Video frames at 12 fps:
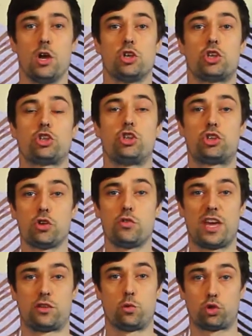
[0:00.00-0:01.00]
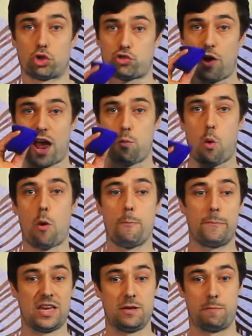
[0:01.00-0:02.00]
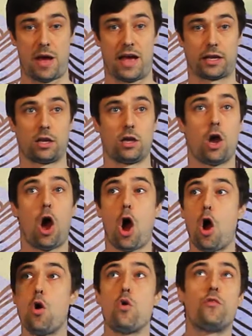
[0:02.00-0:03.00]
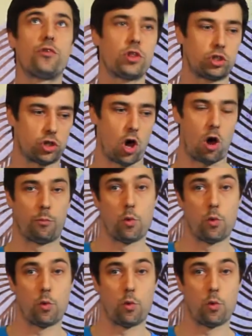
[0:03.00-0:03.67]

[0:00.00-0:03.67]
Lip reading: So to do this, we'll just try one beanbag over the top.